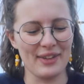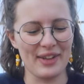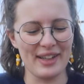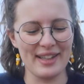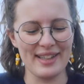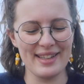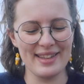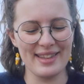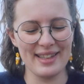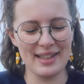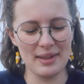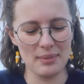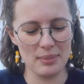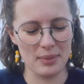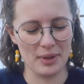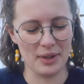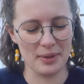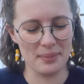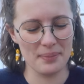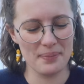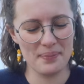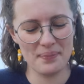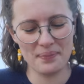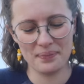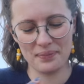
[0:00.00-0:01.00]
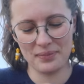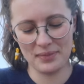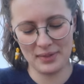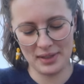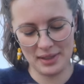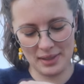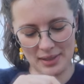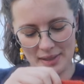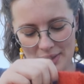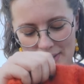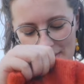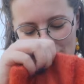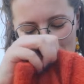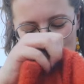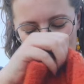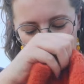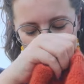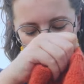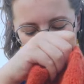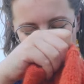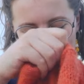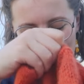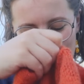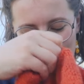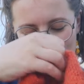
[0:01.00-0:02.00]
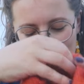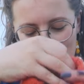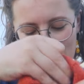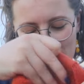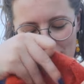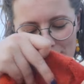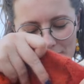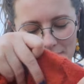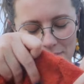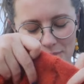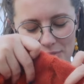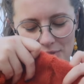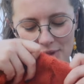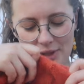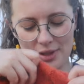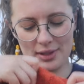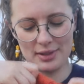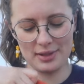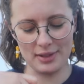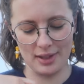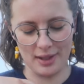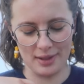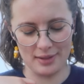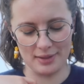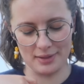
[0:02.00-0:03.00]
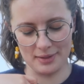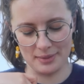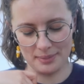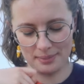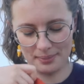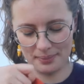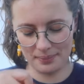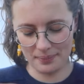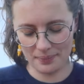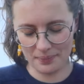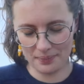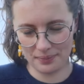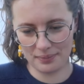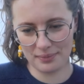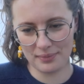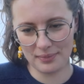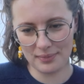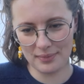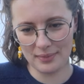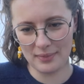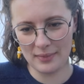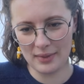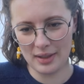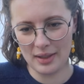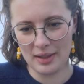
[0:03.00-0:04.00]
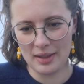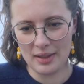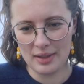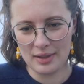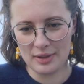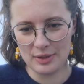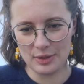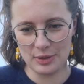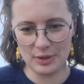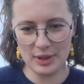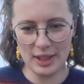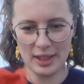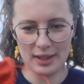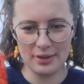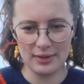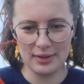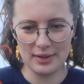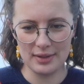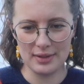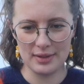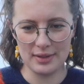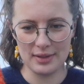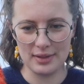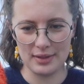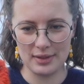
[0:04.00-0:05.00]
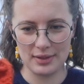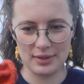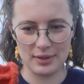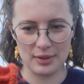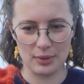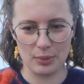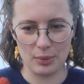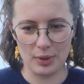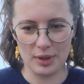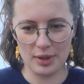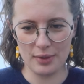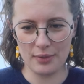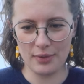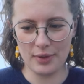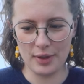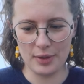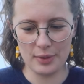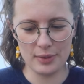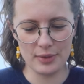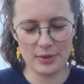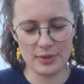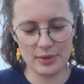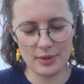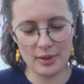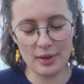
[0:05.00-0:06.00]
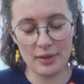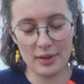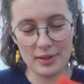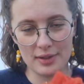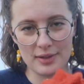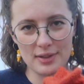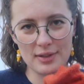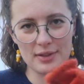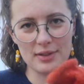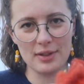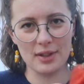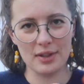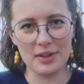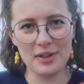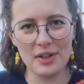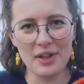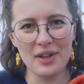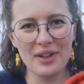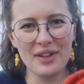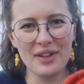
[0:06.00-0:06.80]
or anything, but you know, uh, I'm still excited. So yeah, this is uh, one of those. This is on